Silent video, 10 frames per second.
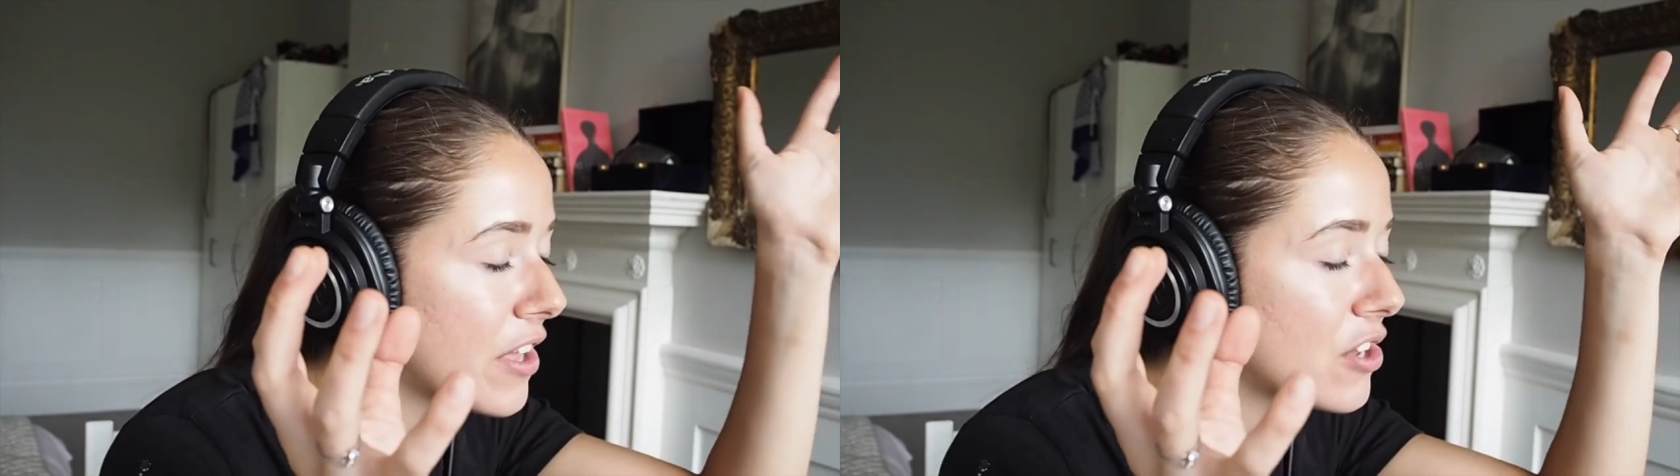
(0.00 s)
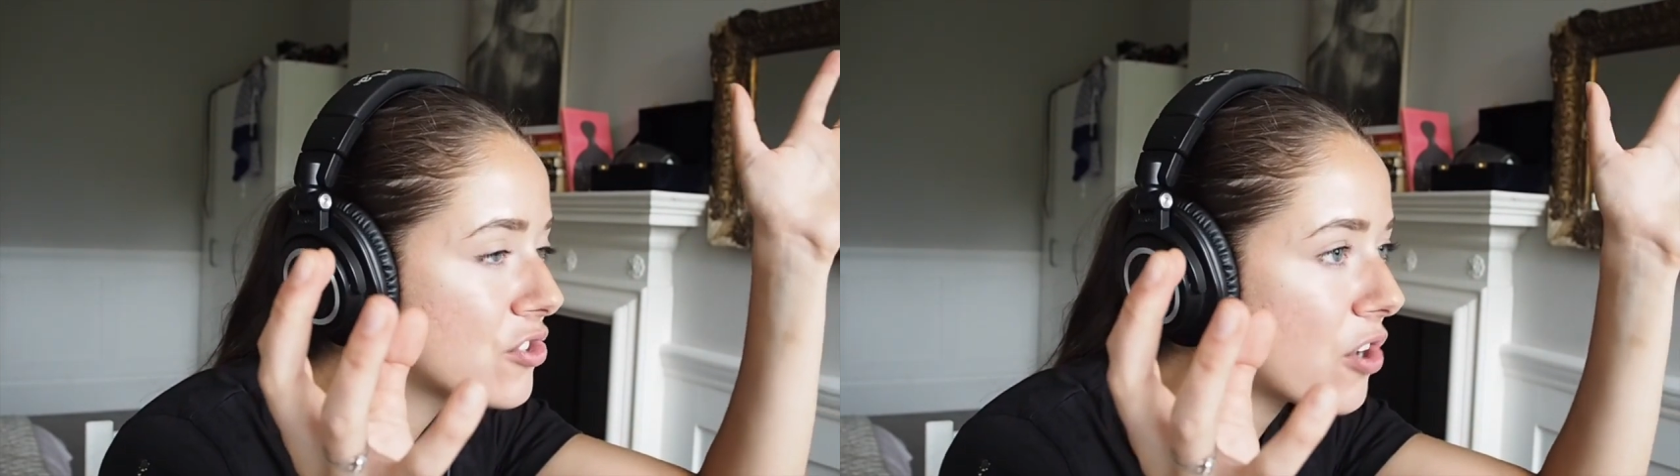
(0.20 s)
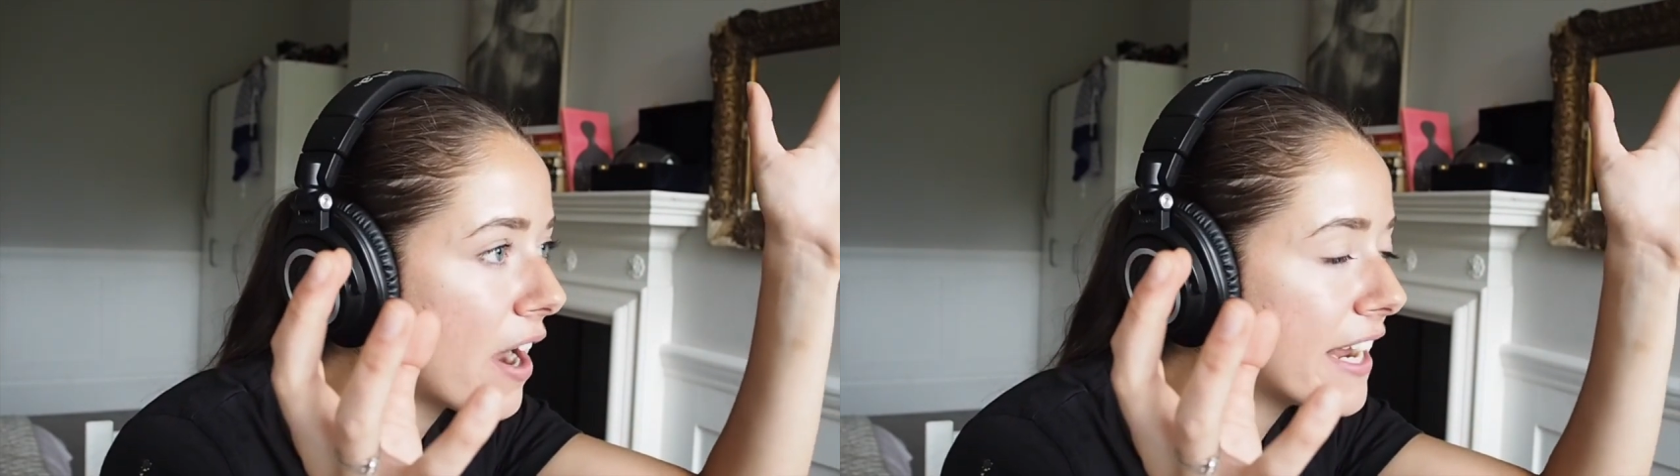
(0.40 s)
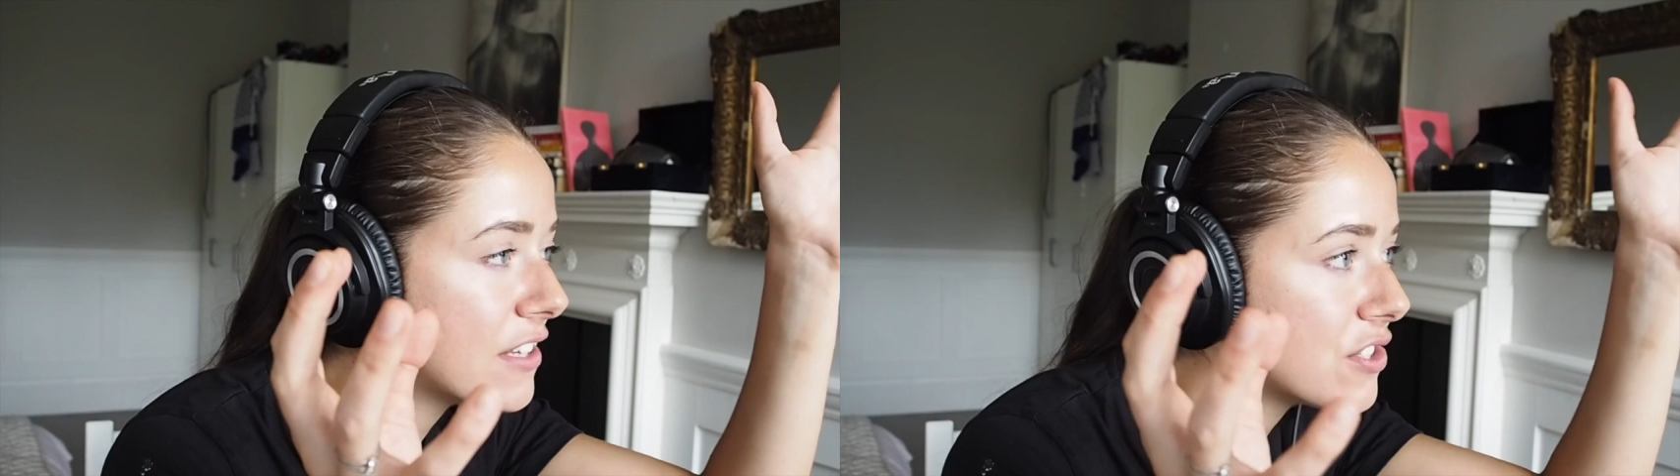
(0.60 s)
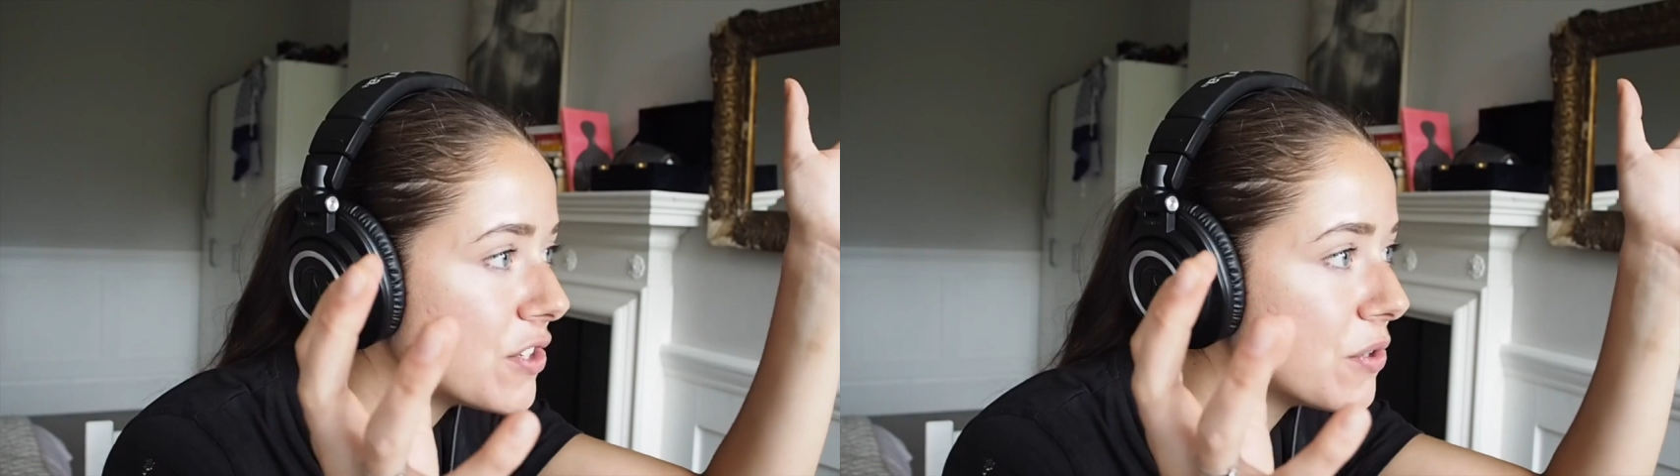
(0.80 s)
trying
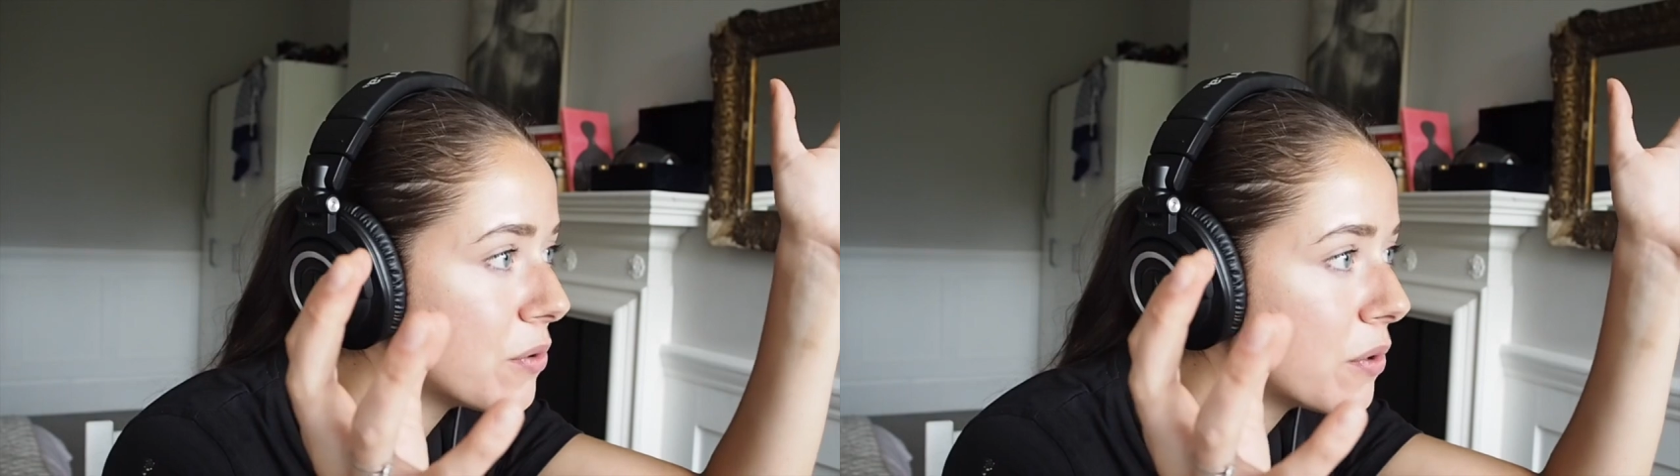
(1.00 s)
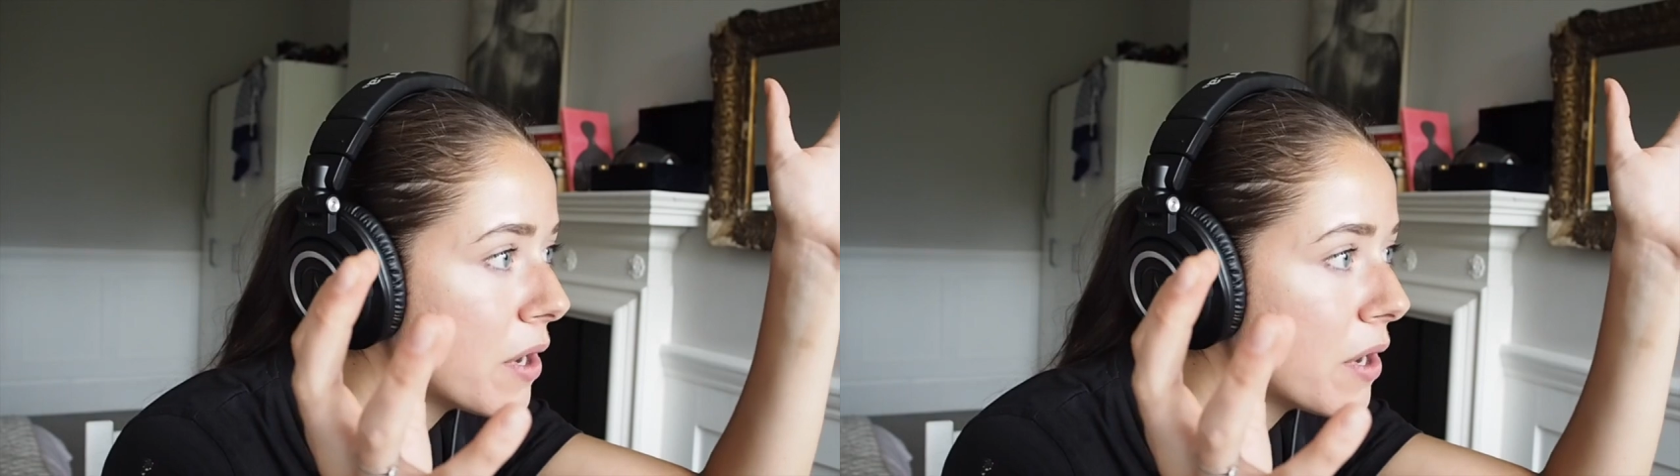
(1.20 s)
to